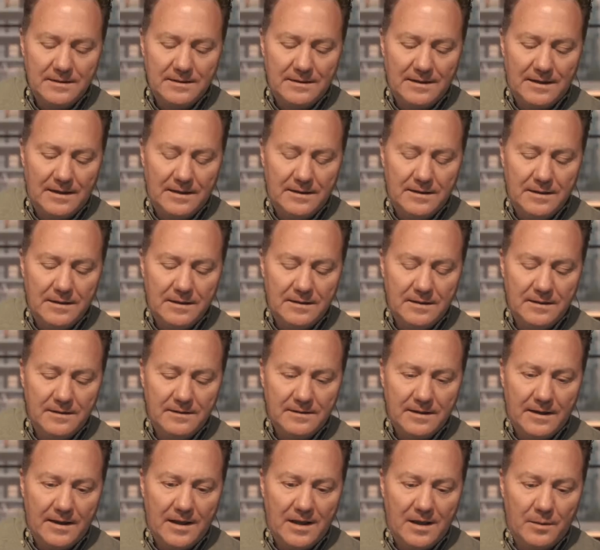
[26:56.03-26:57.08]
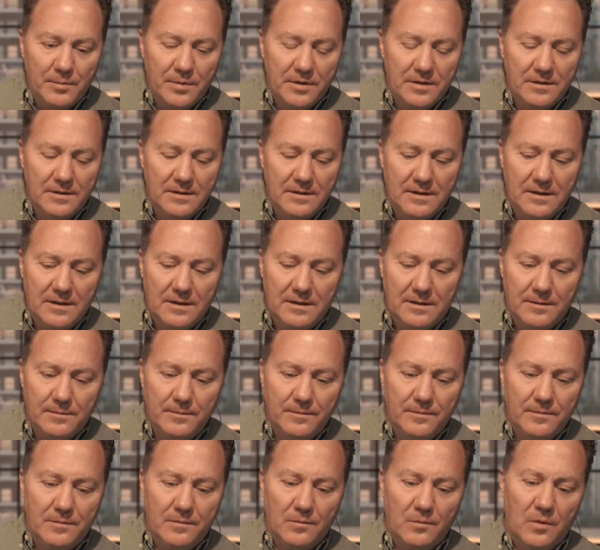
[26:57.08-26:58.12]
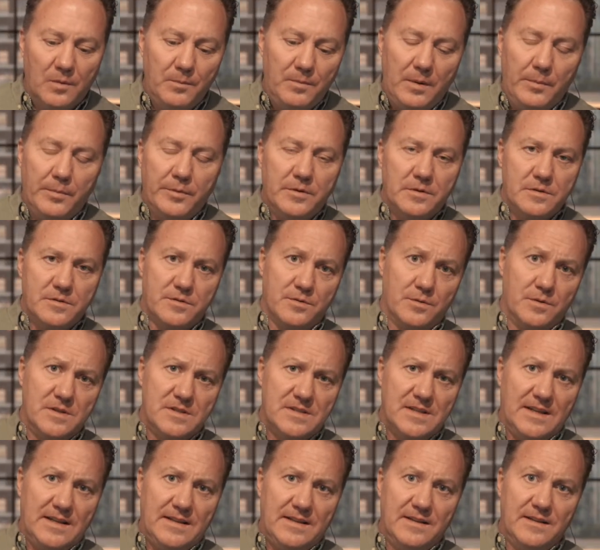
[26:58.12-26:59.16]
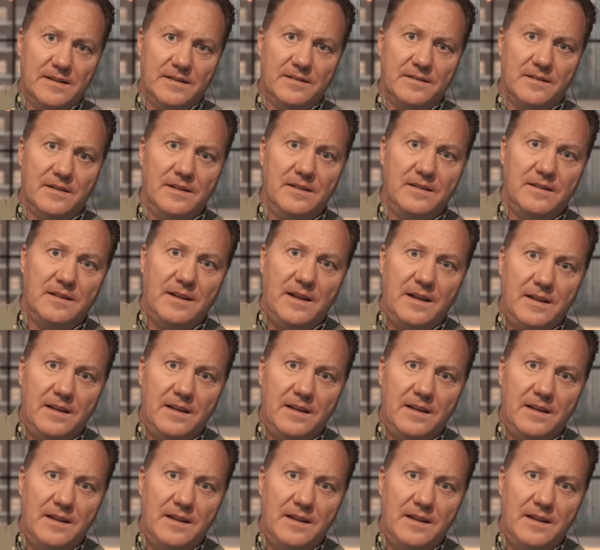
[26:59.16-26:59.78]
I think tends to happen um, when people hear stories like this is they